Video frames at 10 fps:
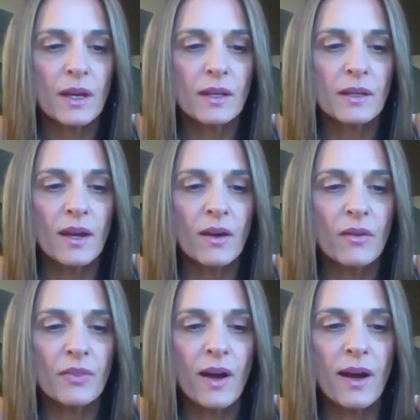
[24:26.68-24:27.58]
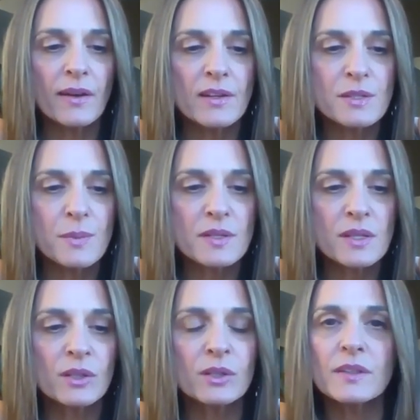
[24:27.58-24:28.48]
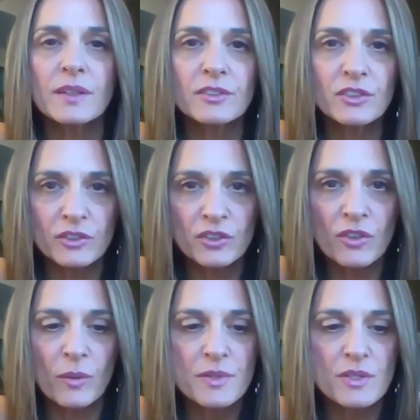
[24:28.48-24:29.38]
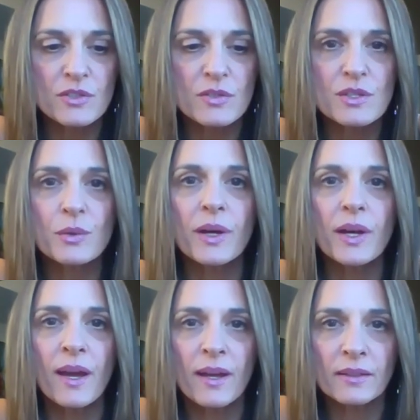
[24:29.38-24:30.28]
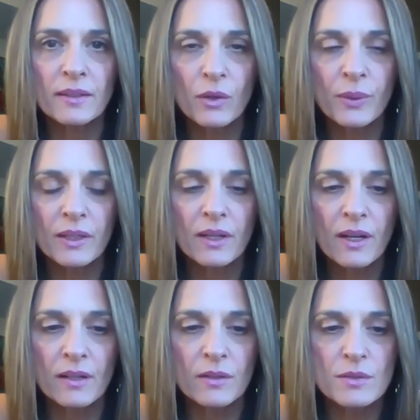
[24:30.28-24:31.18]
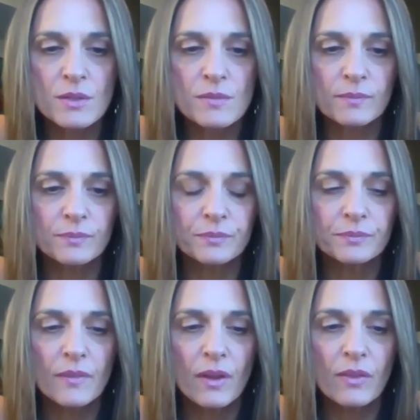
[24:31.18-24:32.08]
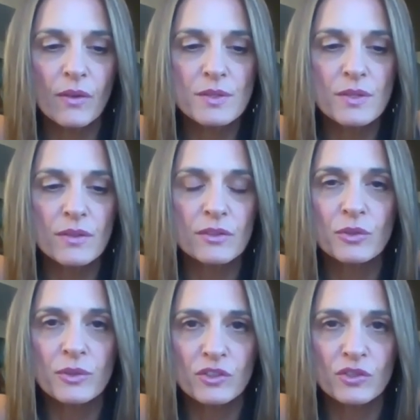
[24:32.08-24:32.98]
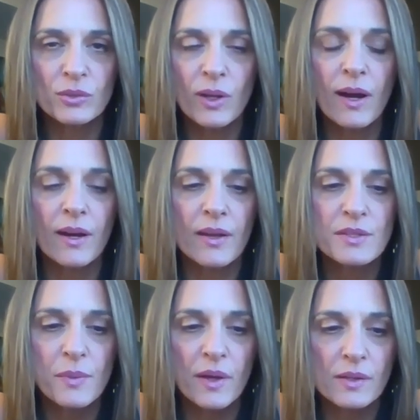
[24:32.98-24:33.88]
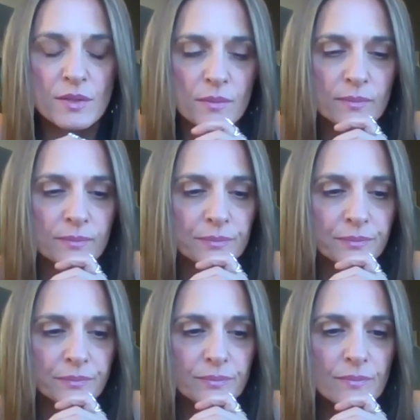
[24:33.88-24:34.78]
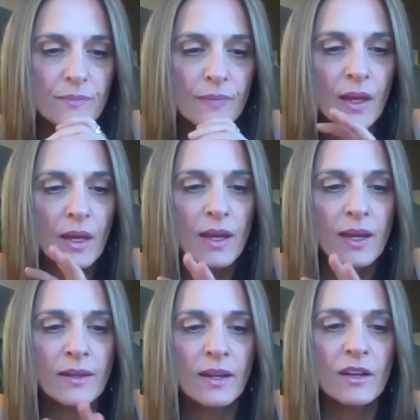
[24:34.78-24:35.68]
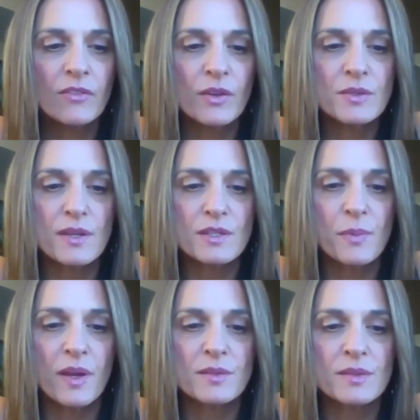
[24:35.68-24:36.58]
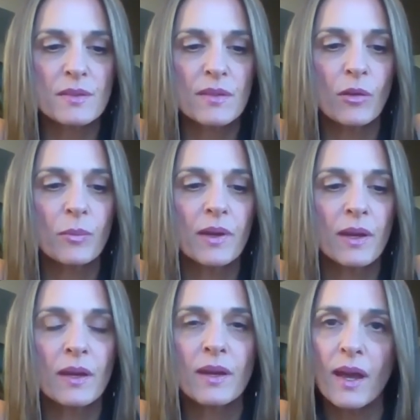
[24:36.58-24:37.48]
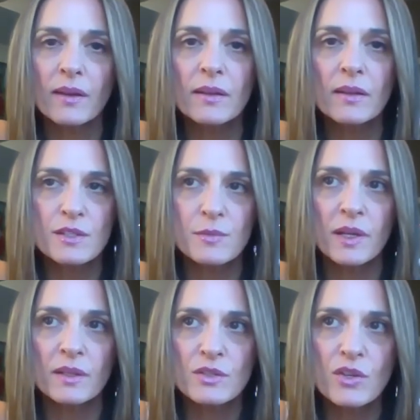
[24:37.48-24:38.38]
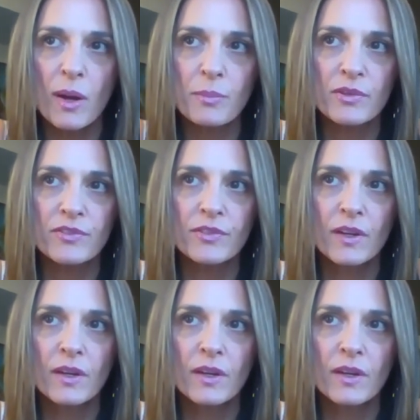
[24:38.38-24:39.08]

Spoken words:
Now, the hard aspects include the conjunction, opposition, square, and quincunx. Those are the traditional hard aspects. In any of those aspects, there will be cataclysmic type of